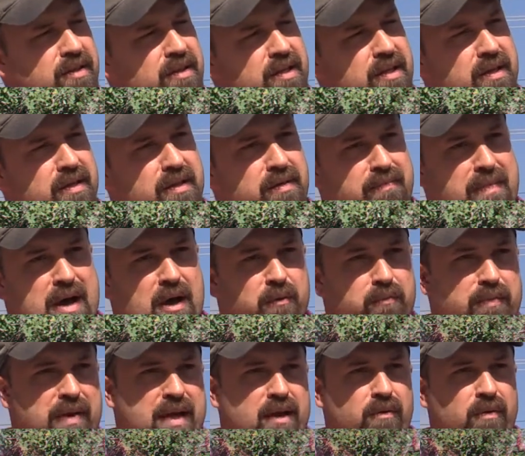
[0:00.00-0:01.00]
the
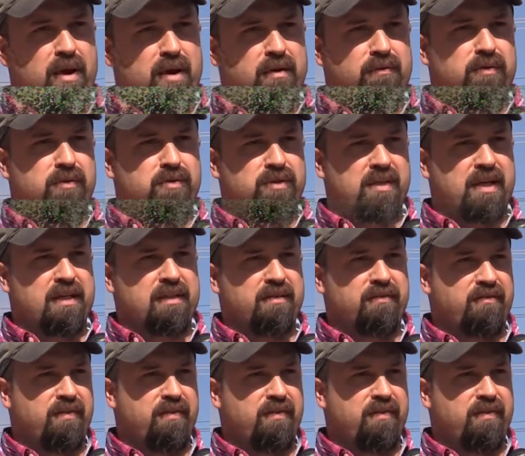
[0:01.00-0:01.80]
Mountain Man Rendezvous site, the